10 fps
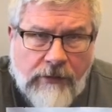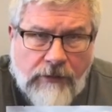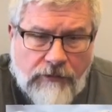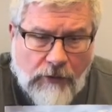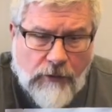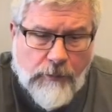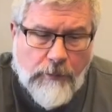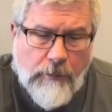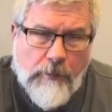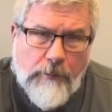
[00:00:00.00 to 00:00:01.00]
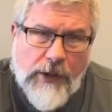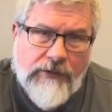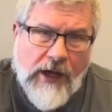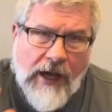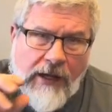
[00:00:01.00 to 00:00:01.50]
So you put
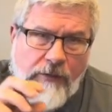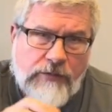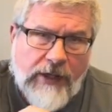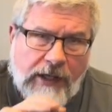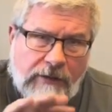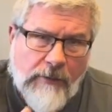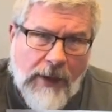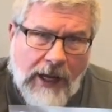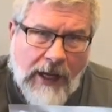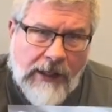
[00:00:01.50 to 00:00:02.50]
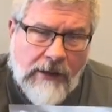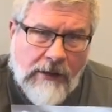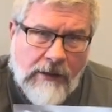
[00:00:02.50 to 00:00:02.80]
the items in the bag,